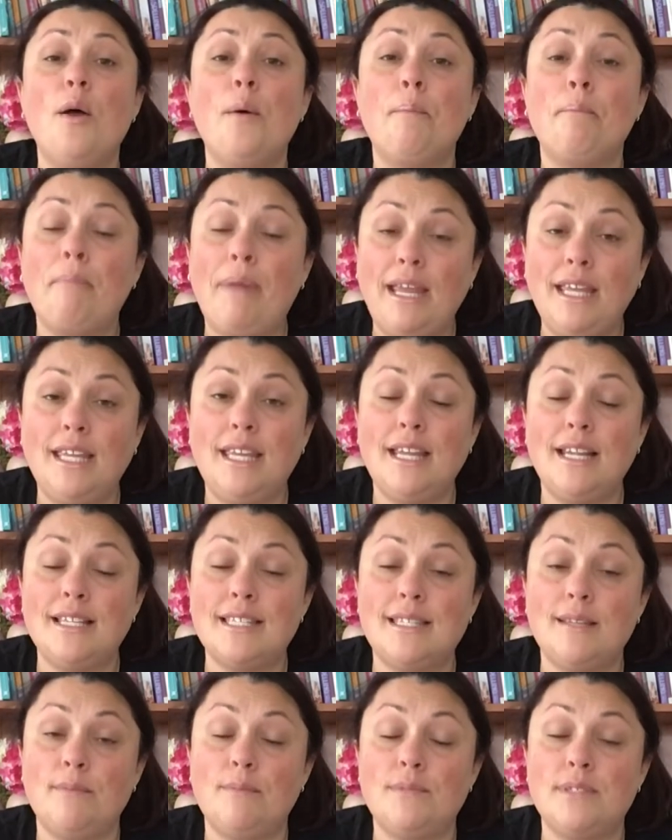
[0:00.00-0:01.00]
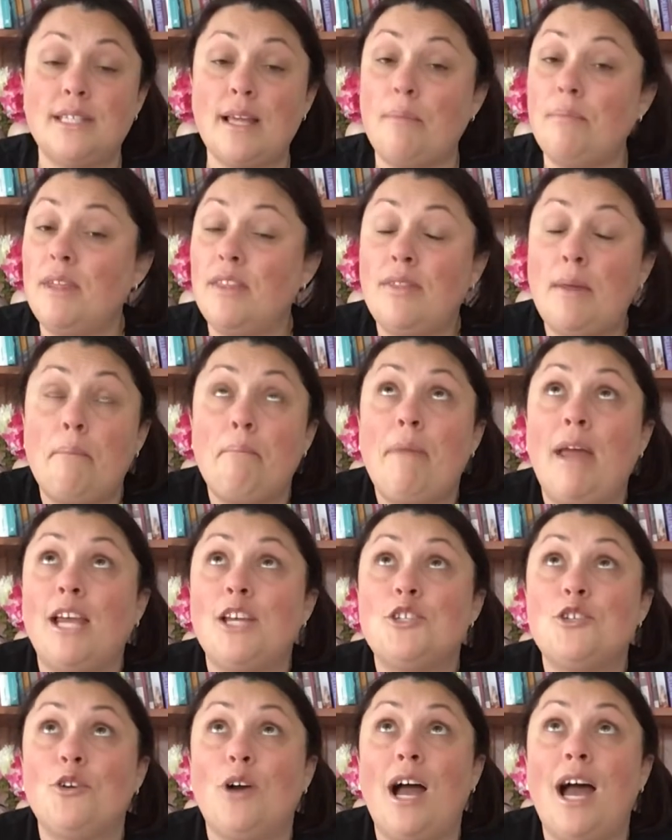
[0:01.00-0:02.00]
making something that
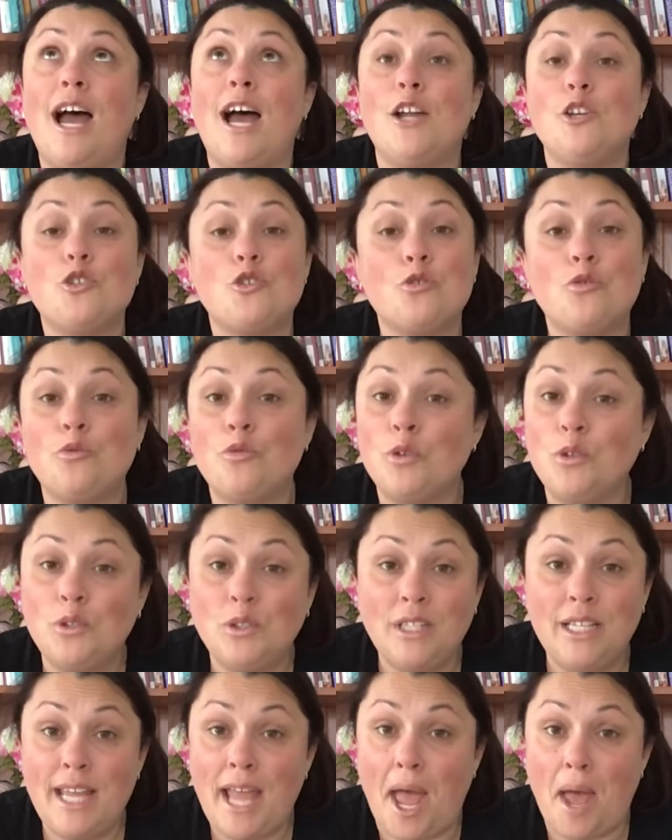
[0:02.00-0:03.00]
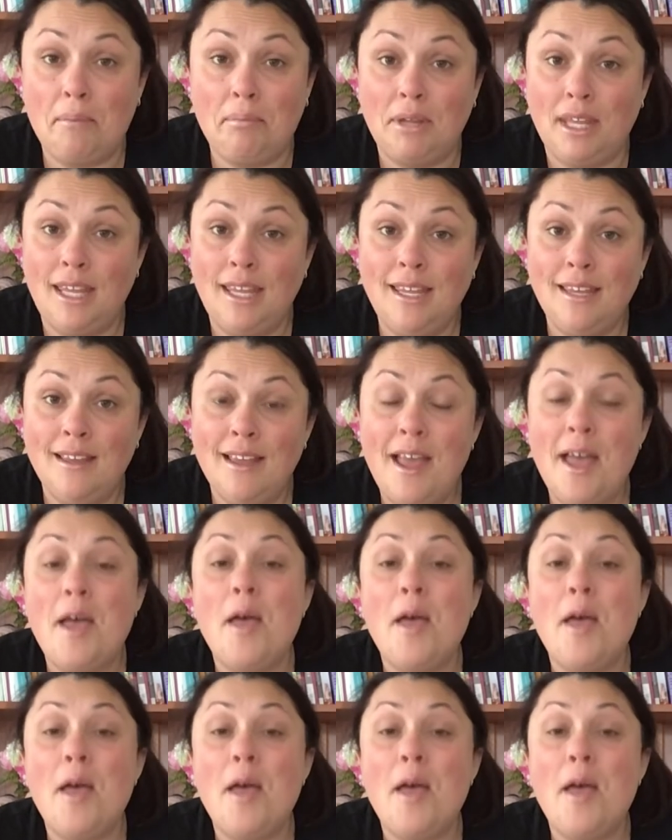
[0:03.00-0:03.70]
makes your heart truly happy.